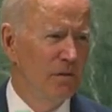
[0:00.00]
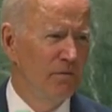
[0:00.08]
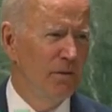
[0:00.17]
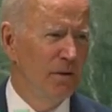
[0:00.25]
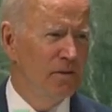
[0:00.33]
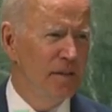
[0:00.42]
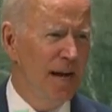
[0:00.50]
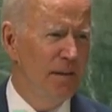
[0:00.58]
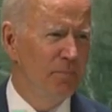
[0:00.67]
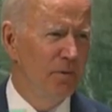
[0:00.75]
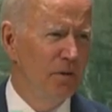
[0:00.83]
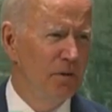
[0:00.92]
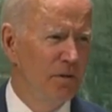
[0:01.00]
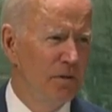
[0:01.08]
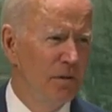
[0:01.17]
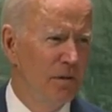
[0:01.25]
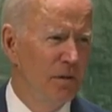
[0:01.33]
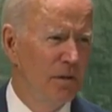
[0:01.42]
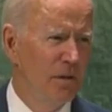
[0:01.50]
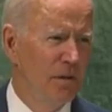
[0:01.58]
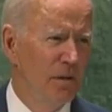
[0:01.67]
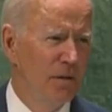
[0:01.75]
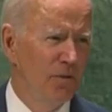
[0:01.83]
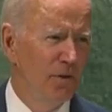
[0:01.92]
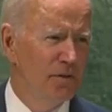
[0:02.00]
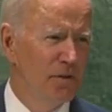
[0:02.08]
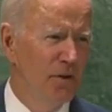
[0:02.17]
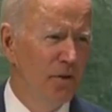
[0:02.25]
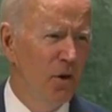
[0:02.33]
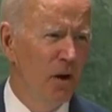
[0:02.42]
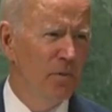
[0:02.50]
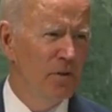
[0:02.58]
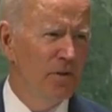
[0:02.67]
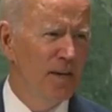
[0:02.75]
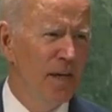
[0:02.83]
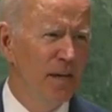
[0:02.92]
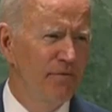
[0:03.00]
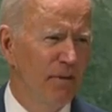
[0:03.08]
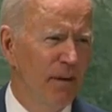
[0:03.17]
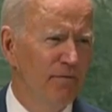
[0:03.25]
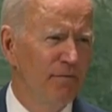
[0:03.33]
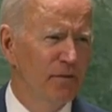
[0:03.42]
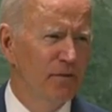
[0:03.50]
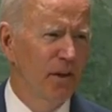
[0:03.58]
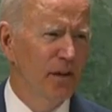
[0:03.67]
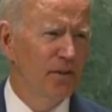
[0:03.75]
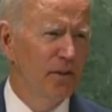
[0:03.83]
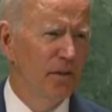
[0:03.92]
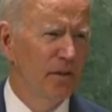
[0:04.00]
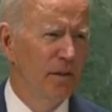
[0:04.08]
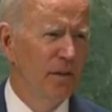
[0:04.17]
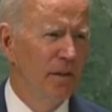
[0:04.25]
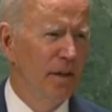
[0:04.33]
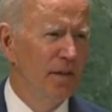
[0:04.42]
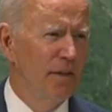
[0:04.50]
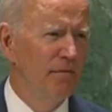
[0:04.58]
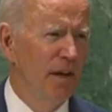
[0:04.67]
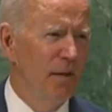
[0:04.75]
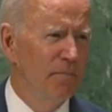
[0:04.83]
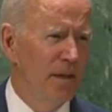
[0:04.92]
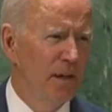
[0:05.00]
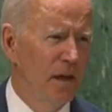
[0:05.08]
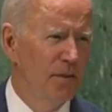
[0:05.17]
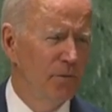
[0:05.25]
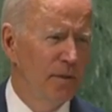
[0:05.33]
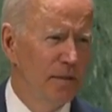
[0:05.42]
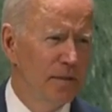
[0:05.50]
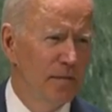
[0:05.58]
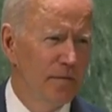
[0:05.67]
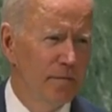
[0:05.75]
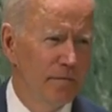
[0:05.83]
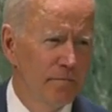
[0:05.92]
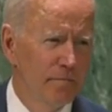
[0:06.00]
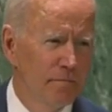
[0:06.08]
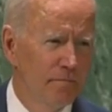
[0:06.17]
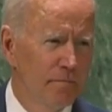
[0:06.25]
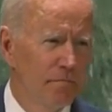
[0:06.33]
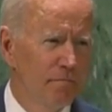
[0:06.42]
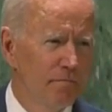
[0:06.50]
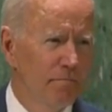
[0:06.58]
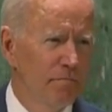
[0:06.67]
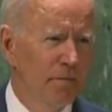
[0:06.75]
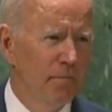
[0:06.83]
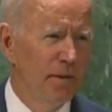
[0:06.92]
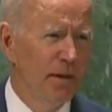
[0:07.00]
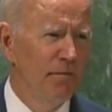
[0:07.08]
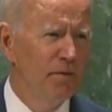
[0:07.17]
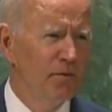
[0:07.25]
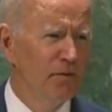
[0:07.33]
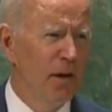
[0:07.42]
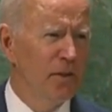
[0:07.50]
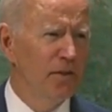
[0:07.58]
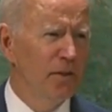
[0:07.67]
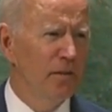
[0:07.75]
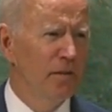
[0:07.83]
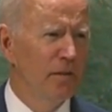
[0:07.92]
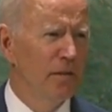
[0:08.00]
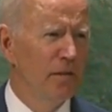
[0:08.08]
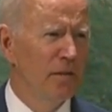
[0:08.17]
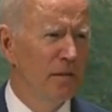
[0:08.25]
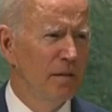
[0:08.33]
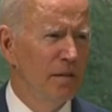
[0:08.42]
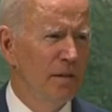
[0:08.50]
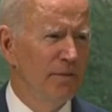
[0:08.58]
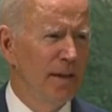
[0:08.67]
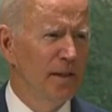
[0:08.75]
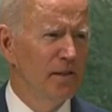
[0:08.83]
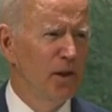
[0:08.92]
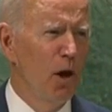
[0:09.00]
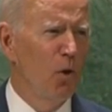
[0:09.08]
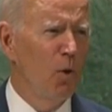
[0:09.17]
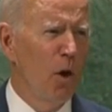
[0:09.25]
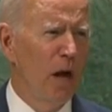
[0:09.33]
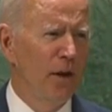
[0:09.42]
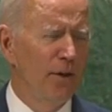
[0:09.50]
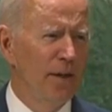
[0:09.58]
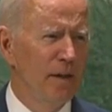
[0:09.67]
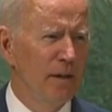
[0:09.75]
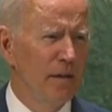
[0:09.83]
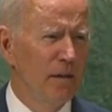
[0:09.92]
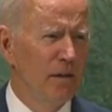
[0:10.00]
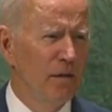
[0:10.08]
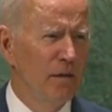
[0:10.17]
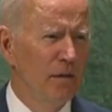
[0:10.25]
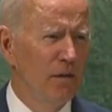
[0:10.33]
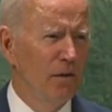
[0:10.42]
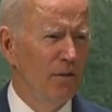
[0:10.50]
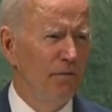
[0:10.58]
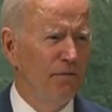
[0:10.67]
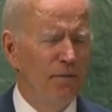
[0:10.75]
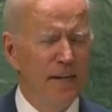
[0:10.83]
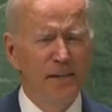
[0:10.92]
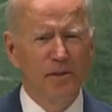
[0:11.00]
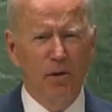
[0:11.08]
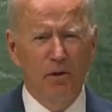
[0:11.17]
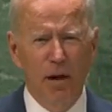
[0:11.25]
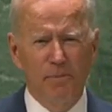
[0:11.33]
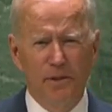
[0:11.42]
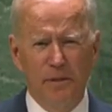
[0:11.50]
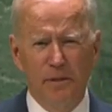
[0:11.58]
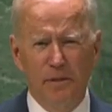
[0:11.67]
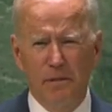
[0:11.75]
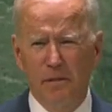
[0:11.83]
For example, there's an enormous need for infrastructure in developing countries. But infrastructure that is low quality or that feeds corruption